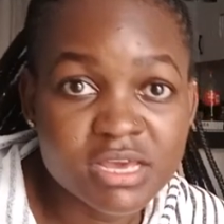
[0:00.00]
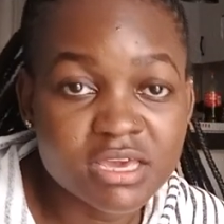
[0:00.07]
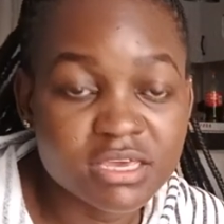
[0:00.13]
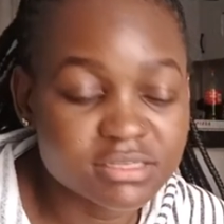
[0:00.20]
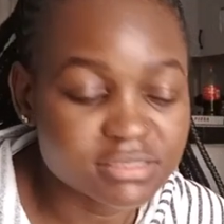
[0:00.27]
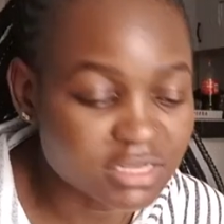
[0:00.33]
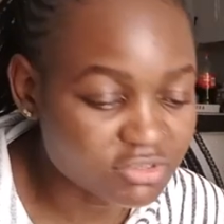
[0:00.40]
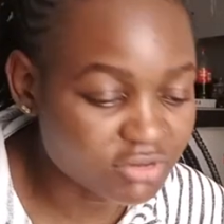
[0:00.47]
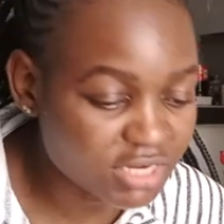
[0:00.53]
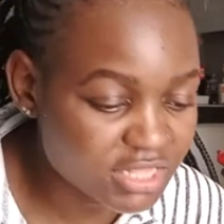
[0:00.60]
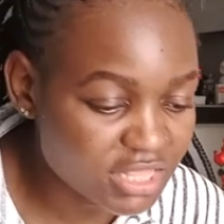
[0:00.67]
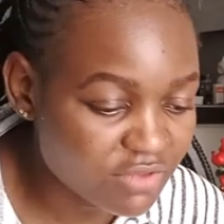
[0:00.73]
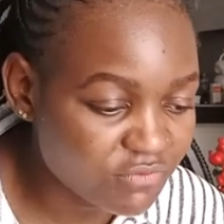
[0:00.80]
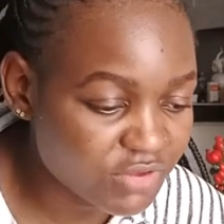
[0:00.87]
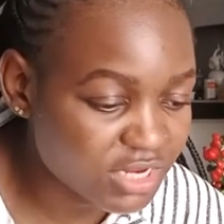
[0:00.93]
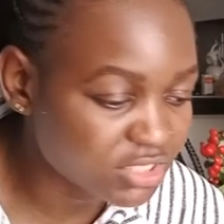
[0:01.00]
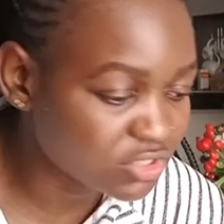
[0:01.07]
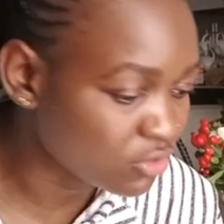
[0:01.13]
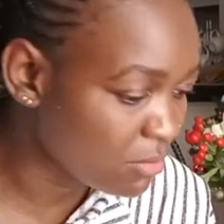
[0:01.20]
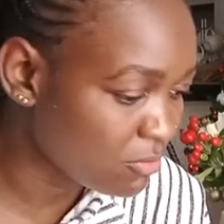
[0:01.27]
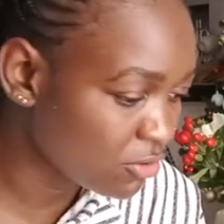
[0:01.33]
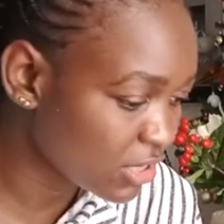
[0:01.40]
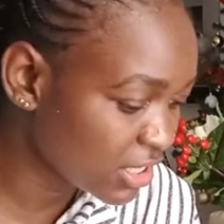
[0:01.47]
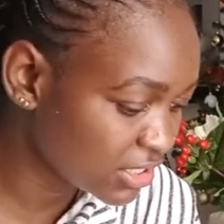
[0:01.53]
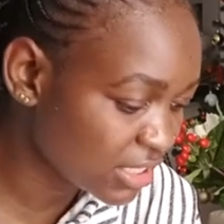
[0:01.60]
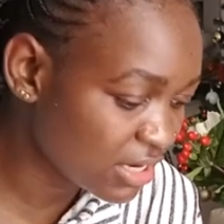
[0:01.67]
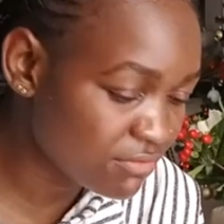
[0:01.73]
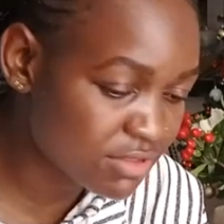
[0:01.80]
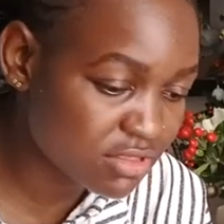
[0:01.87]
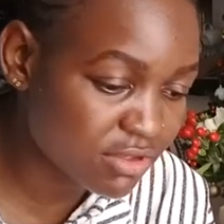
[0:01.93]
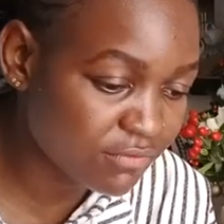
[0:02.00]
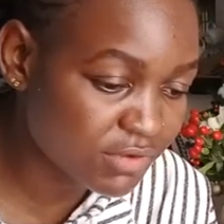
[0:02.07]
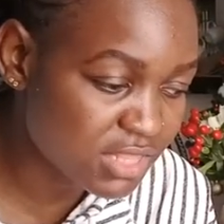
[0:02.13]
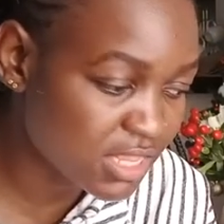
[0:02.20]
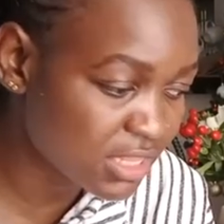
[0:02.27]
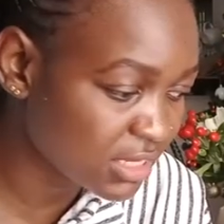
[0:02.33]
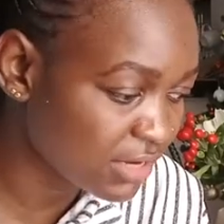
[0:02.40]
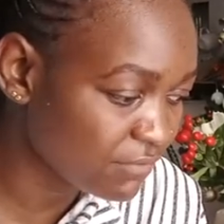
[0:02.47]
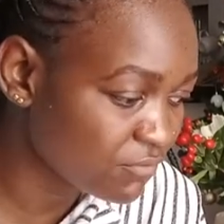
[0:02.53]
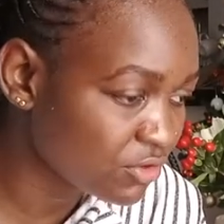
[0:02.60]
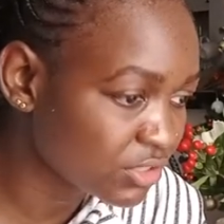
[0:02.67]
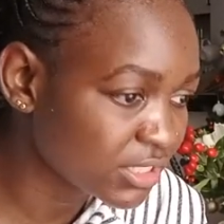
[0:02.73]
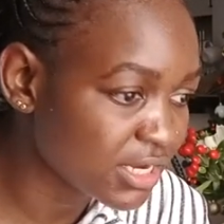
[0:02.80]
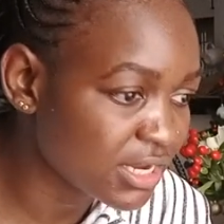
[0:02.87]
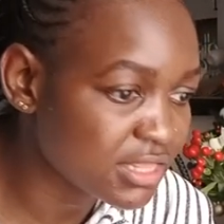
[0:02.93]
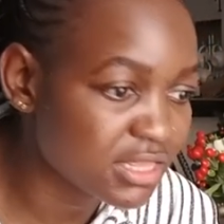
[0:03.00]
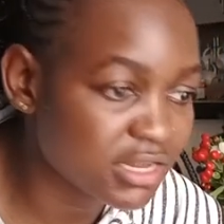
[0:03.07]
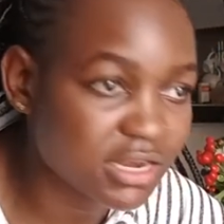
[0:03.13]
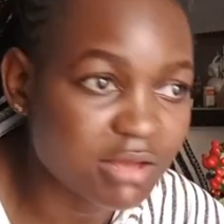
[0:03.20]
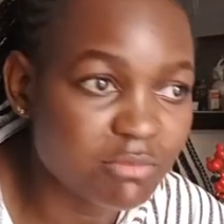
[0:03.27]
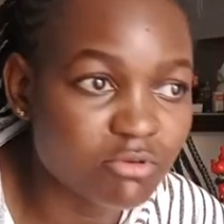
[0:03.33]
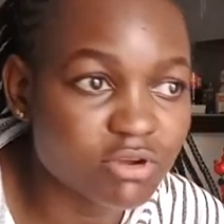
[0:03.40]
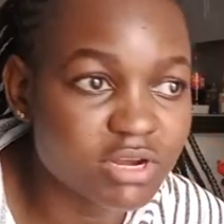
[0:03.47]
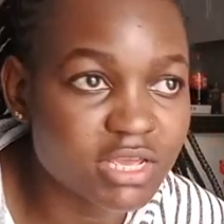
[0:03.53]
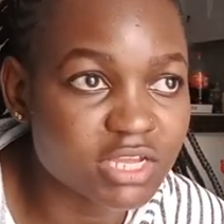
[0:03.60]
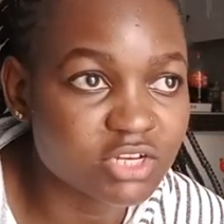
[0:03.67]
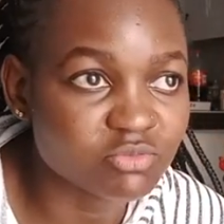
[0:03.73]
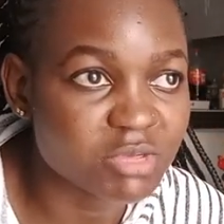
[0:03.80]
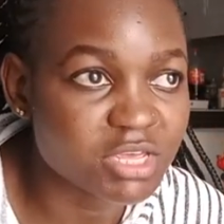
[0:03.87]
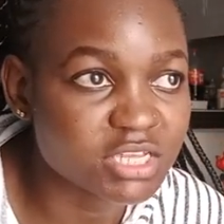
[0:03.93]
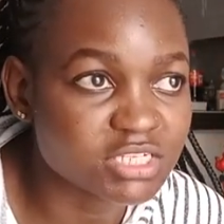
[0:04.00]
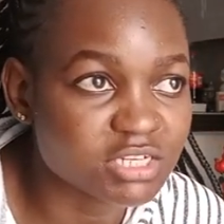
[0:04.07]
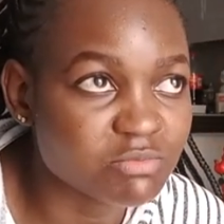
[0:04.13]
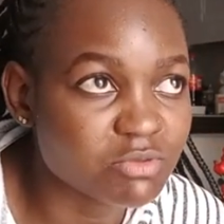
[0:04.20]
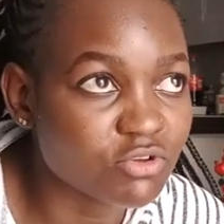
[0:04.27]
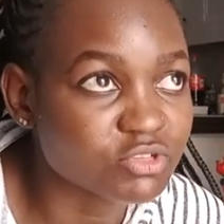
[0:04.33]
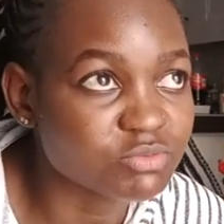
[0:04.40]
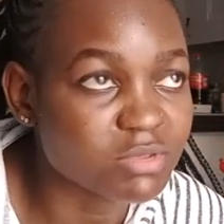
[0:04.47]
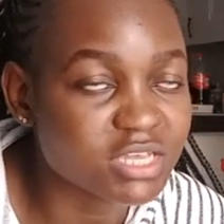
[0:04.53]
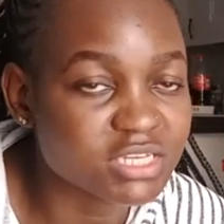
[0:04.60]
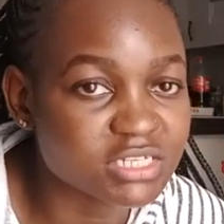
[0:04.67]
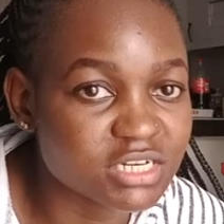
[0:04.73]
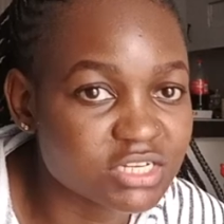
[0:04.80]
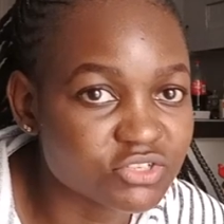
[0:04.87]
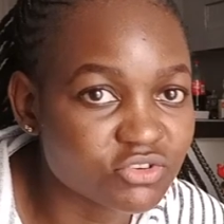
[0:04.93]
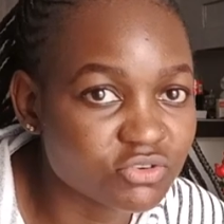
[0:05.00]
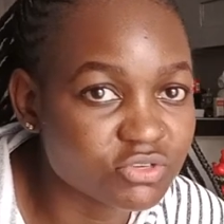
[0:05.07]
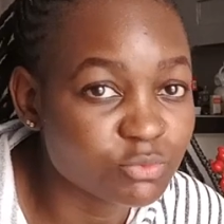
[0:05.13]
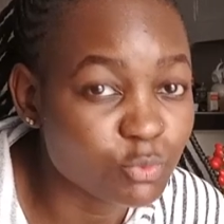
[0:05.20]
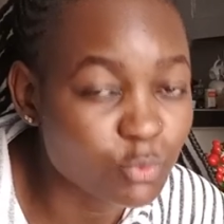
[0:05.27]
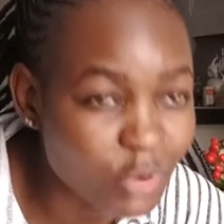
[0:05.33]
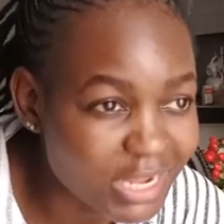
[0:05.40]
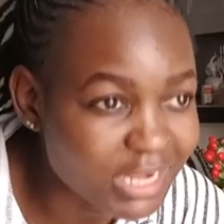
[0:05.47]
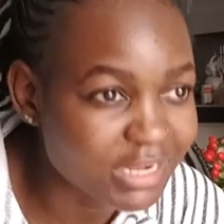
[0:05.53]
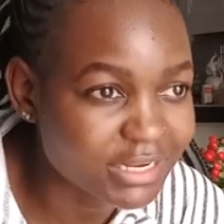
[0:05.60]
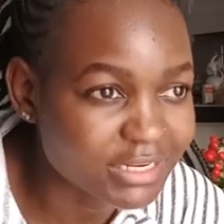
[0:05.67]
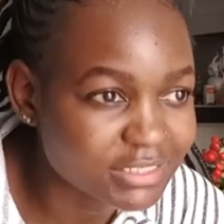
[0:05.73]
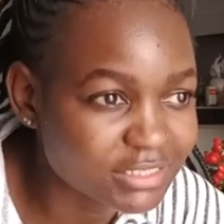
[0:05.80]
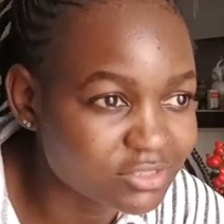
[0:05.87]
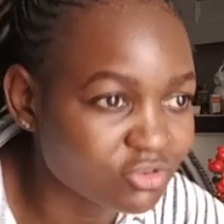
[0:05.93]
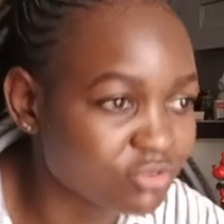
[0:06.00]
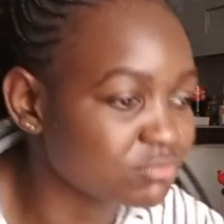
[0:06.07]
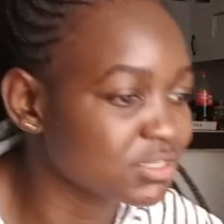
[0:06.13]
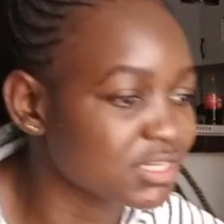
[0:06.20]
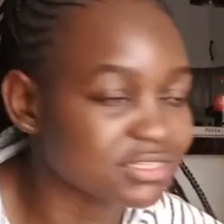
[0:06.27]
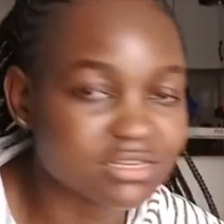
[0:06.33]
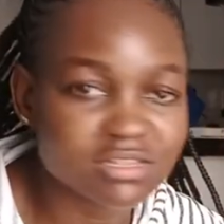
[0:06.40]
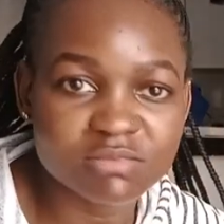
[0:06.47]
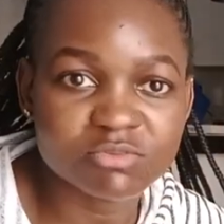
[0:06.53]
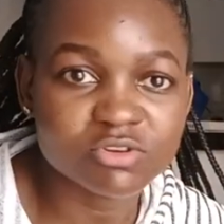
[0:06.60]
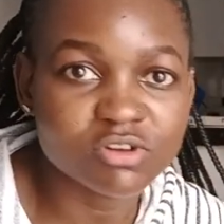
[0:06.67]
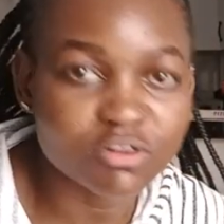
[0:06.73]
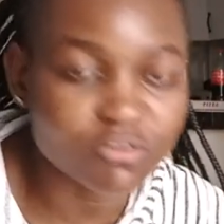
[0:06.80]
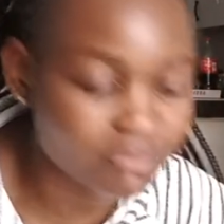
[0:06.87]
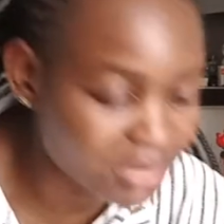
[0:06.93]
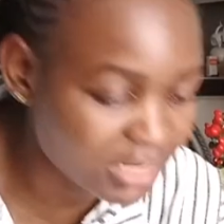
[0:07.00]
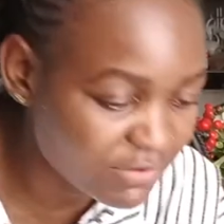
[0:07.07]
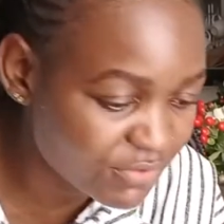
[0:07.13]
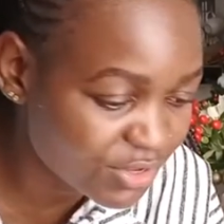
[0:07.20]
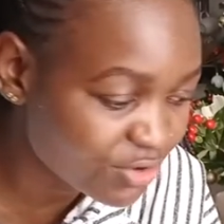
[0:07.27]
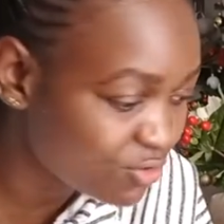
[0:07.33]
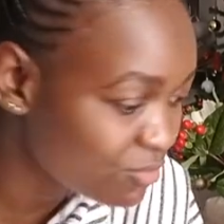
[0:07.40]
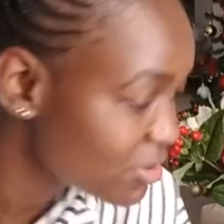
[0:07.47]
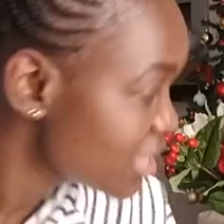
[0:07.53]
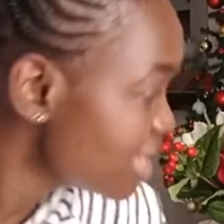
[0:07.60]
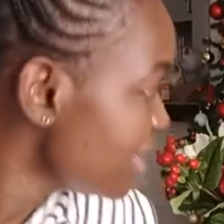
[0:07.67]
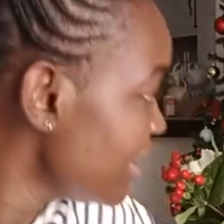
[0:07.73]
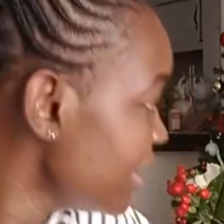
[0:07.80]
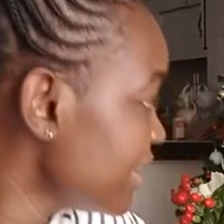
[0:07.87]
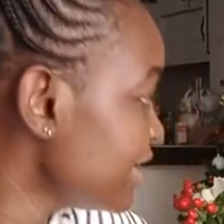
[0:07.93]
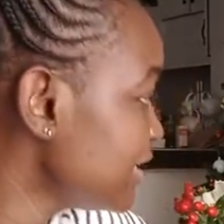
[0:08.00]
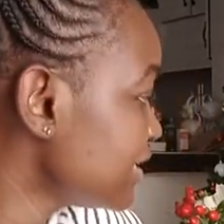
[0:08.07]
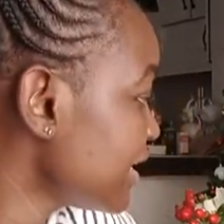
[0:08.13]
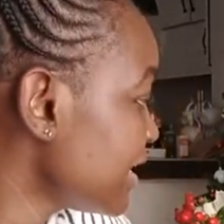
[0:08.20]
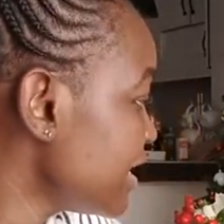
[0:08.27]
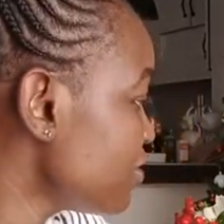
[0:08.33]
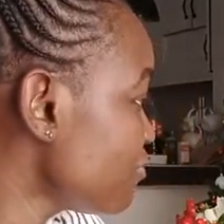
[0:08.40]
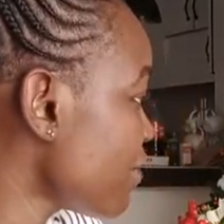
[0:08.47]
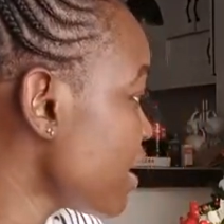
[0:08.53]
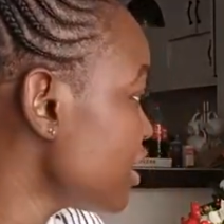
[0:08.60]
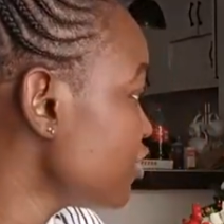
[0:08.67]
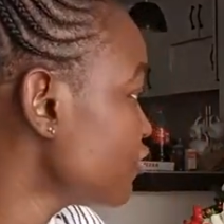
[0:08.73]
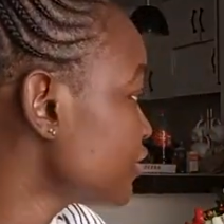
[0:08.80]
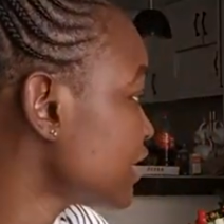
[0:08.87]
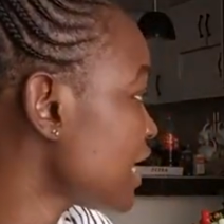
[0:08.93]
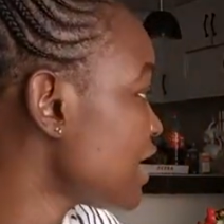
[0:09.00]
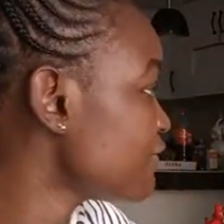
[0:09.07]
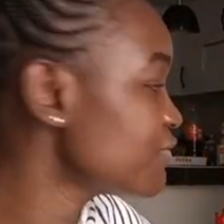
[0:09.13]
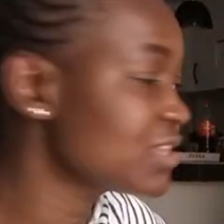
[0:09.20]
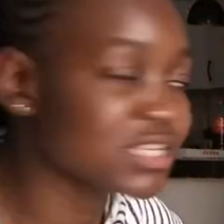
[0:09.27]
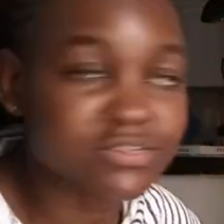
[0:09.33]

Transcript: It's actually the evening, so I'm gonna share with you everything that I've gotten, and then I'm gonna head to my kitchen because my kitchen is not well lit. So I'm just in the middle of my living room, and I decided why not have these